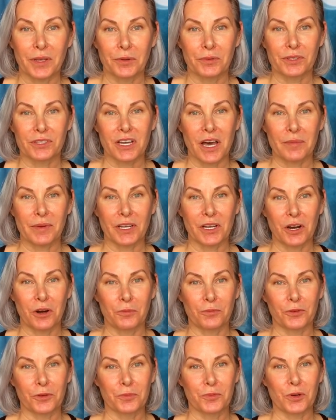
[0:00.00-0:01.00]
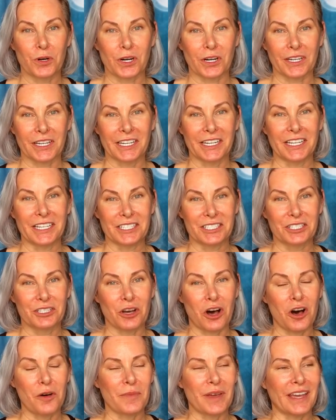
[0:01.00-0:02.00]
He was coming home from work, and he
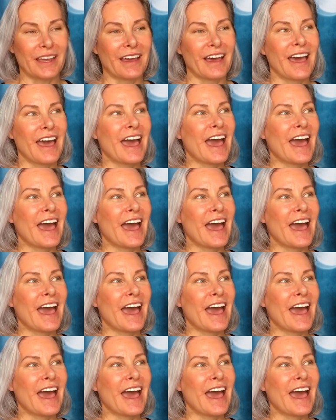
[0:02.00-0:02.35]
saw me,